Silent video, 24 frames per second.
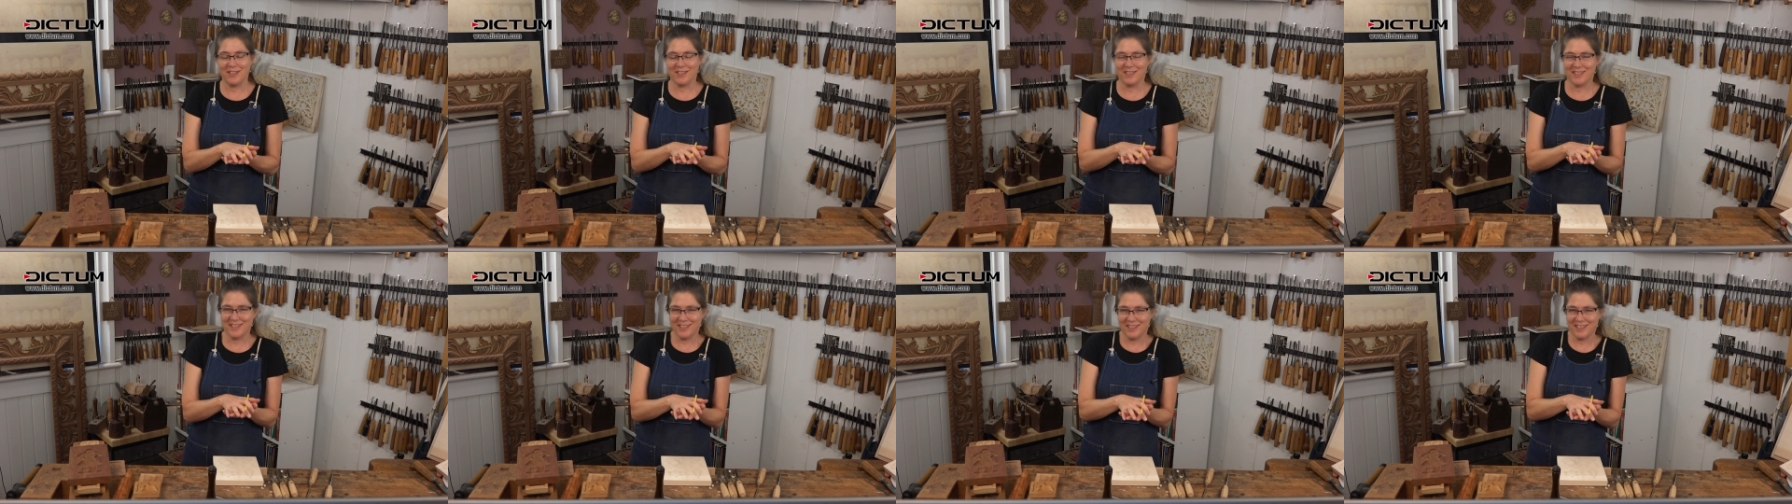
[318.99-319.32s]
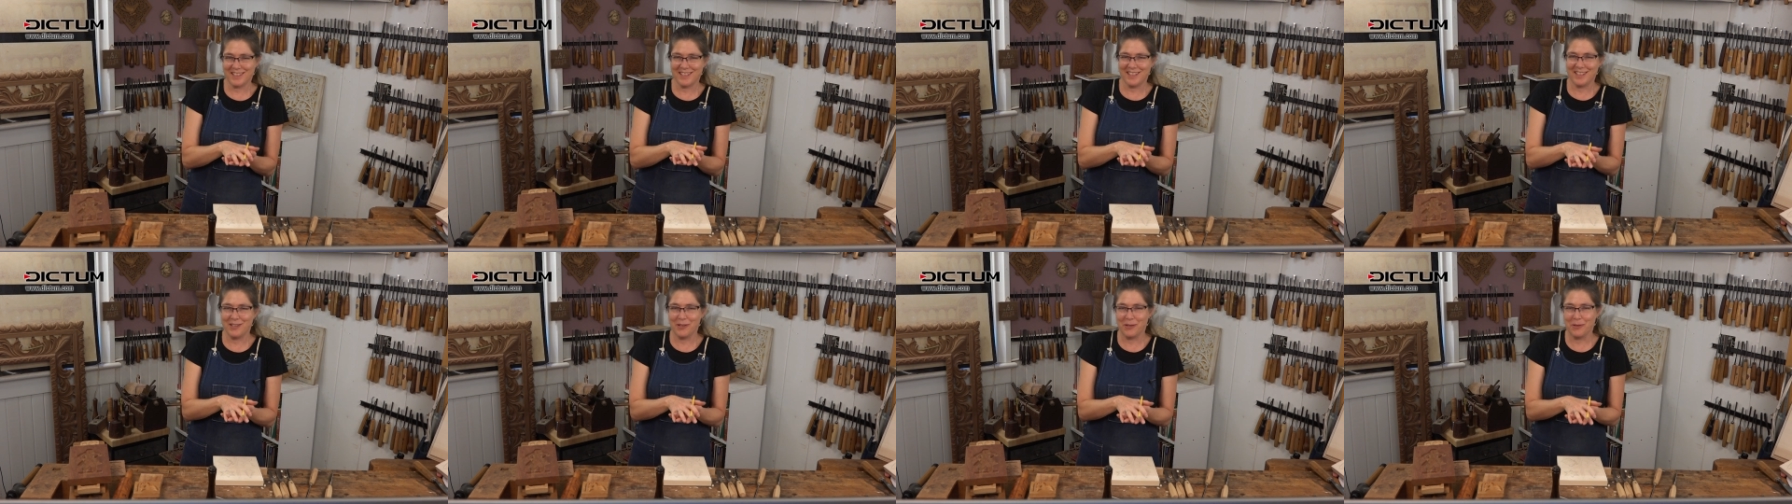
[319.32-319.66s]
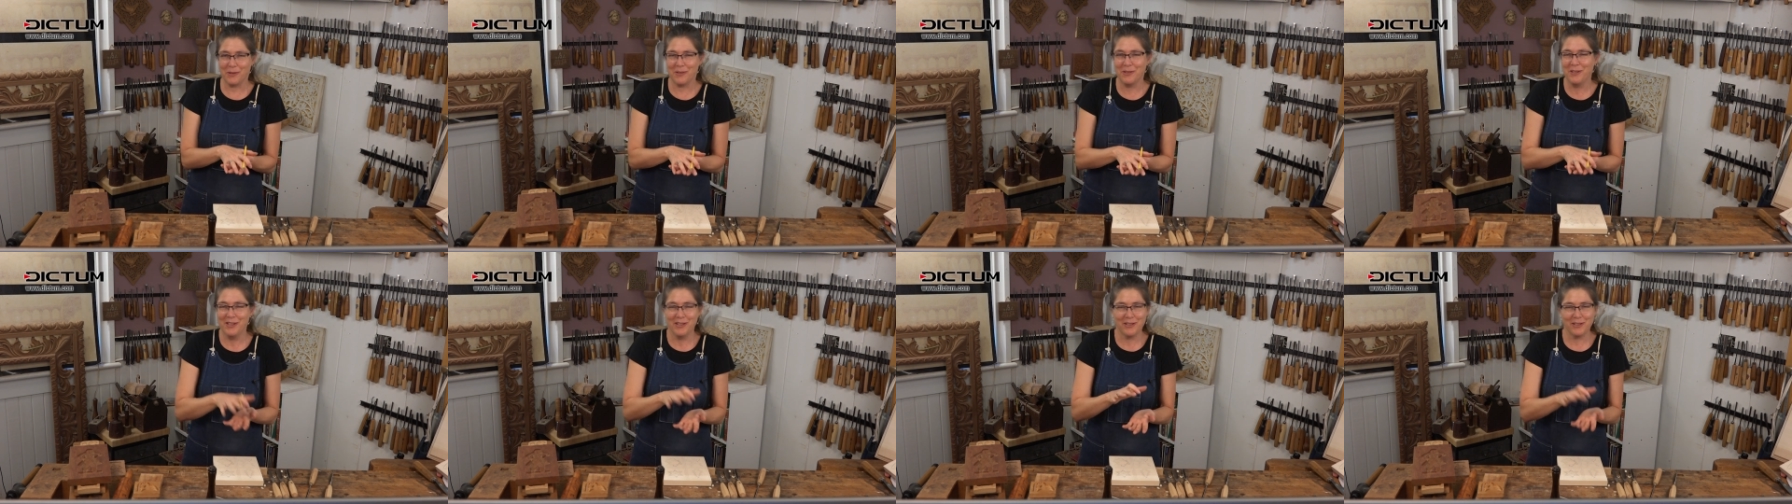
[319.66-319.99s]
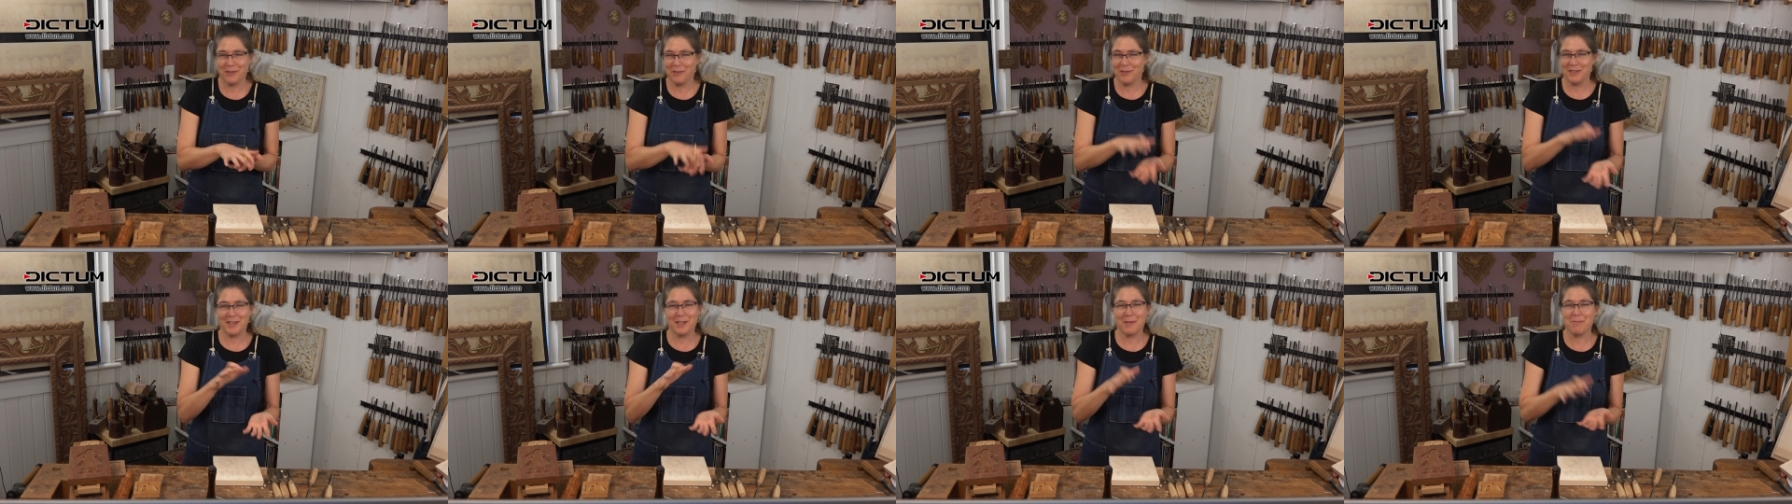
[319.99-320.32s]
your cookie dough
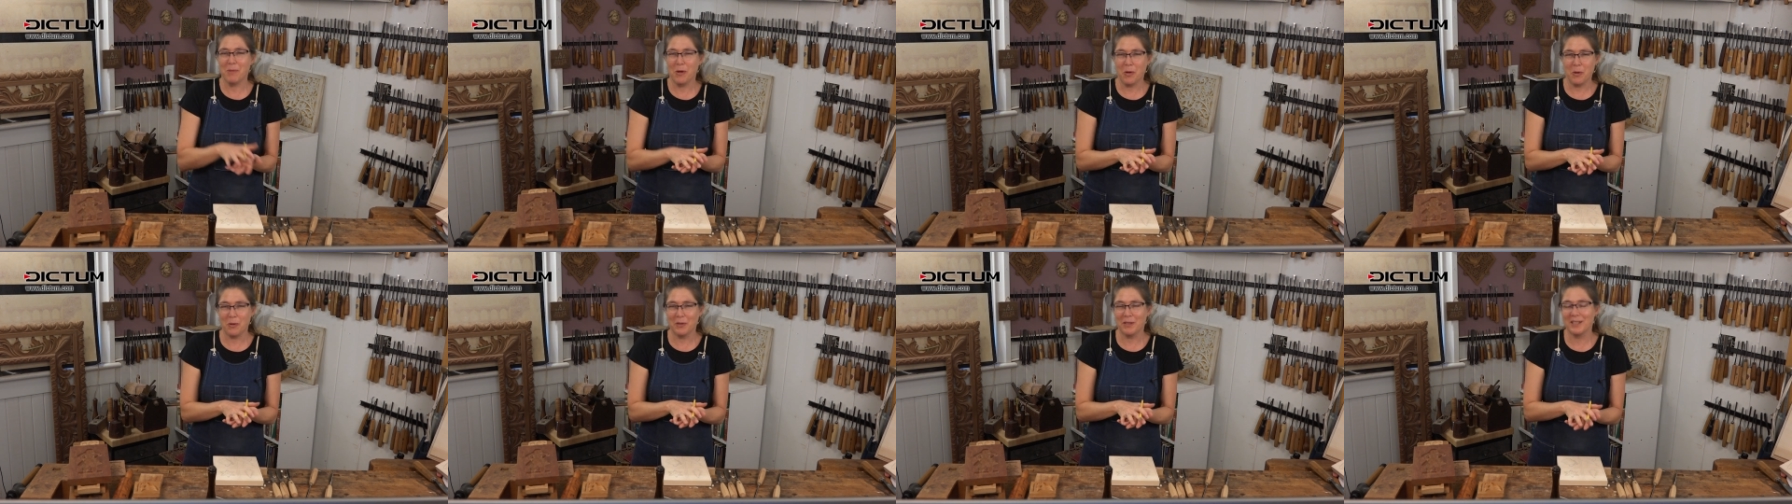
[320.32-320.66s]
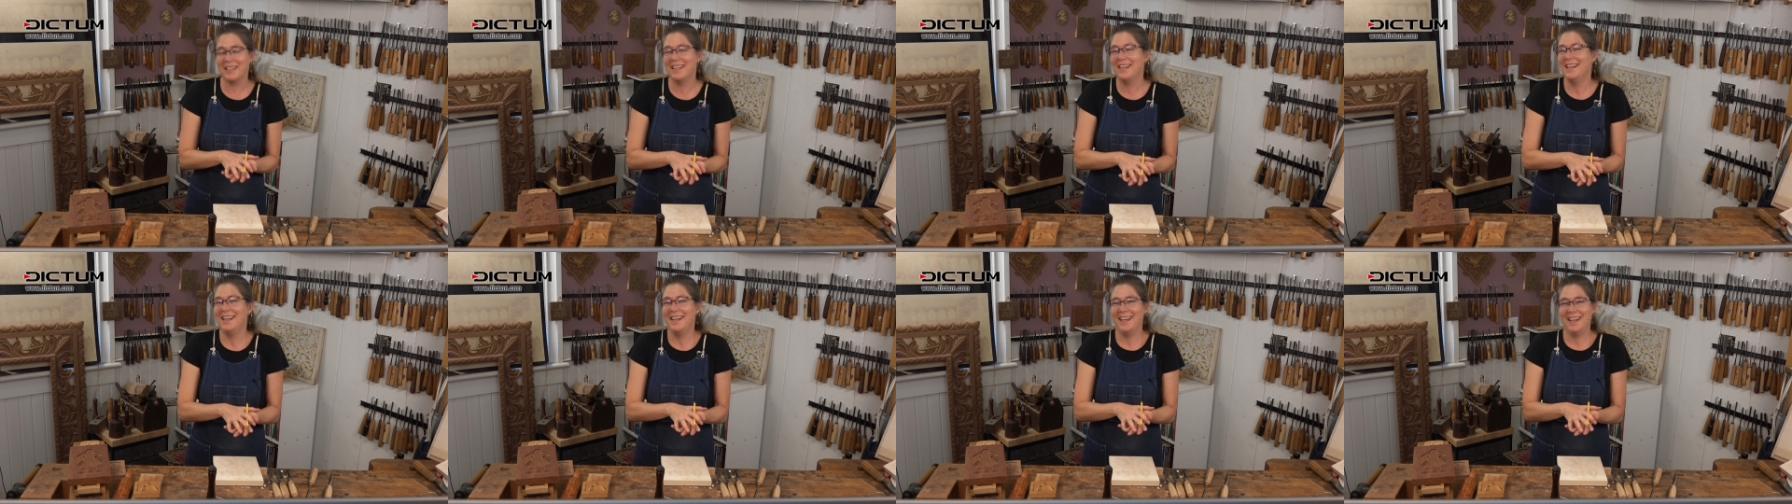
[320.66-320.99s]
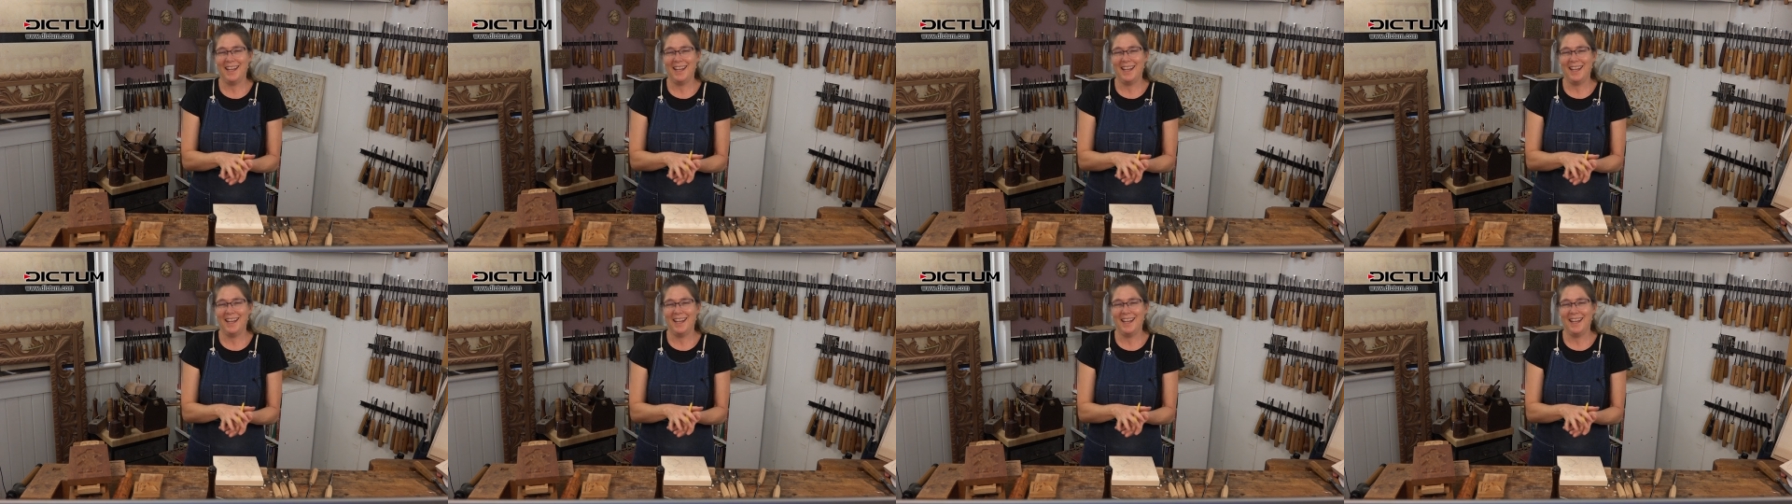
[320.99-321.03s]
or the mold,